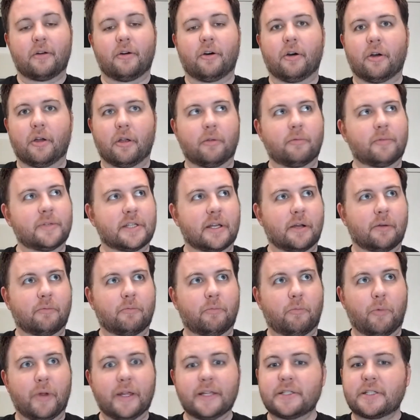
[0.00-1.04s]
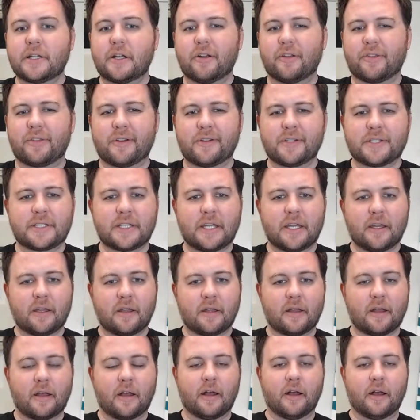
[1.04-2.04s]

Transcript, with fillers: on, was that Wednesday or Thursday?